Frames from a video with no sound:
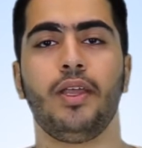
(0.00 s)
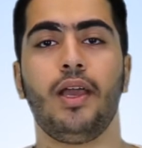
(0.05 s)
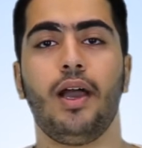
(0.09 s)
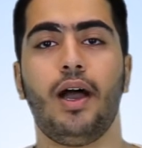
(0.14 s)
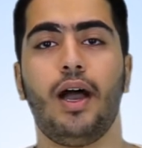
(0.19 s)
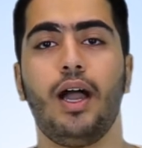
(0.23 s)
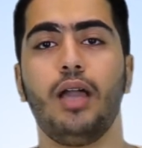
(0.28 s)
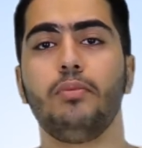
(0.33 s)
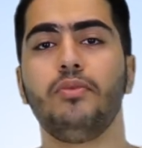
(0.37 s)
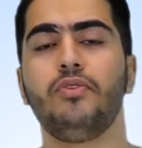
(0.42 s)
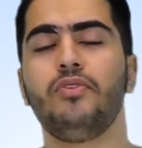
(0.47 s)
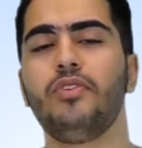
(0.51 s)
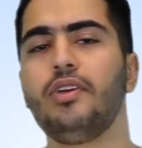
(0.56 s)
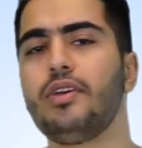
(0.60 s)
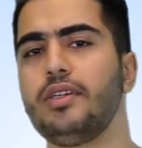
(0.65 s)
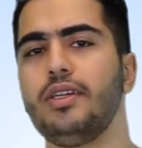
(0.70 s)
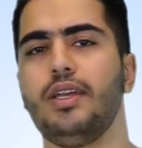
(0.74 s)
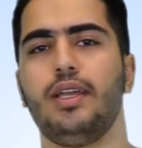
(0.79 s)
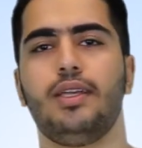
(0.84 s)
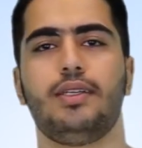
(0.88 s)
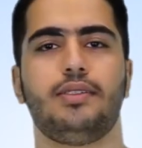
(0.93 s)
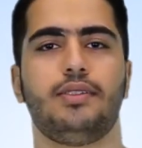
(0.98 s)
I'm very
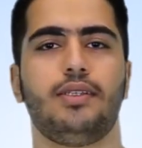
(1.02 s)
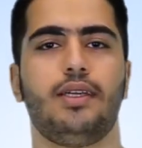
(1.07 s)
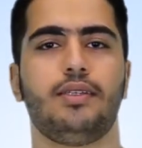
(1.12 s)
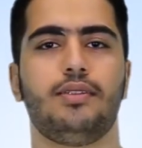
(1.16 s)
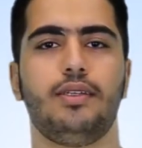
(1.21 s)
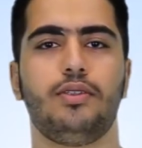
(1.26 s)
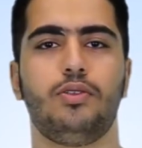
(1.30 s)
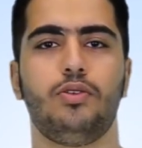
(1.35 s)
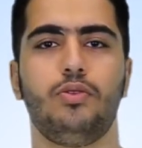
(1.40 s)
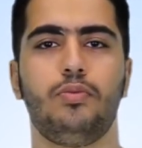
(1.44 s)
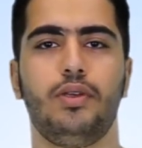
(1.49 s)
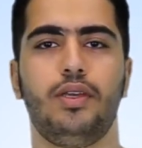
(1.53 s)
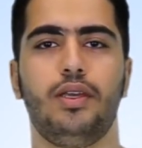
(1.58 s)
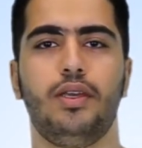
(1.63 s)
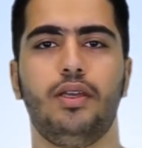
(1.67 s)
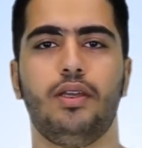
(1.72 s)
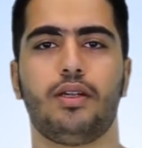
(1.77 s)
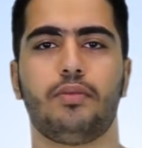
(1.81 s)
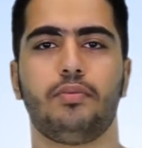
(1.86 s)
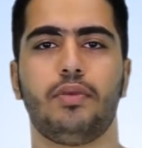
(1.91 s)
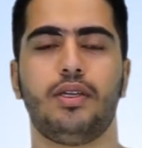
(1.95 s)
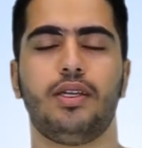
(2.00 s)
excited to be
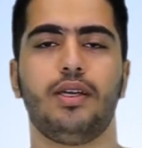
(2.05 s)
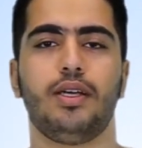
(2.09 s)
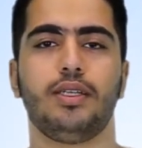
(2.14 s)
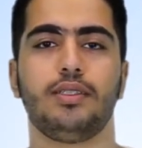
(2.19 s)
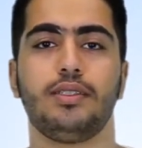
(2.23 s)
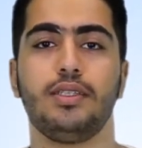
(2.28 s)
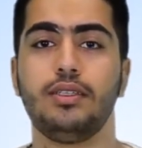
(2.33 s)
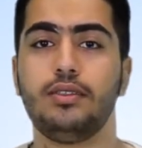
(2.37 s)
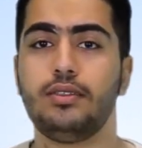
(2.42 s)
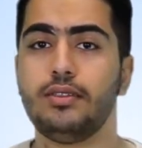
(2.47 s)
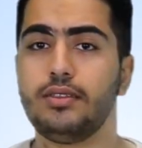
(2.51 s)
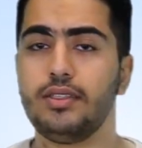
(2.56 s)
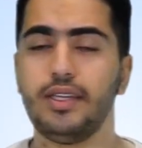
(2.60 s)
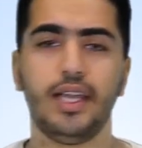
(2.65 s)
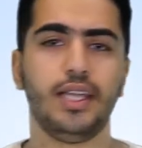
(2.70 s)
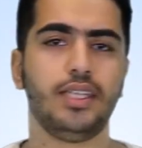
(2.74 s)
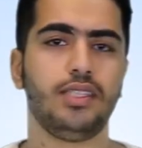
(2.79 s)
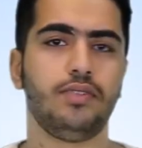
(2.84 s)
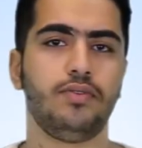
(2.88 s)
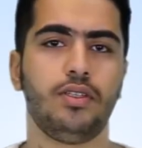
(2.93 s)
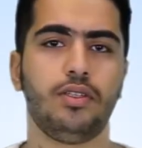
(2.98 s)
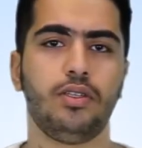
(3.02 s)
here because in
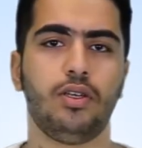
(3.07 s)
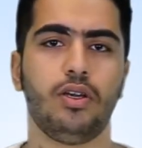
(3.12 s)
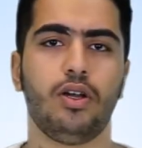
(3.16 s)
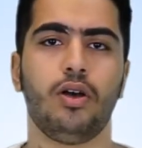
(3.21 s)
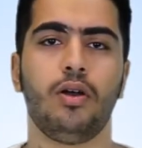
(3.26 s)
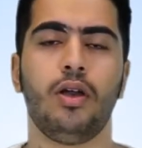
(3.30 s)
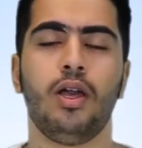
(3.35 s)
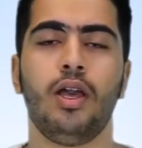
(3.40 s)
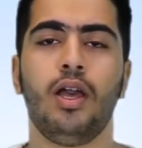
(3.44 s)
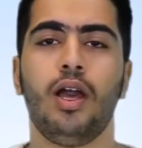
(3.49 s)
today's video,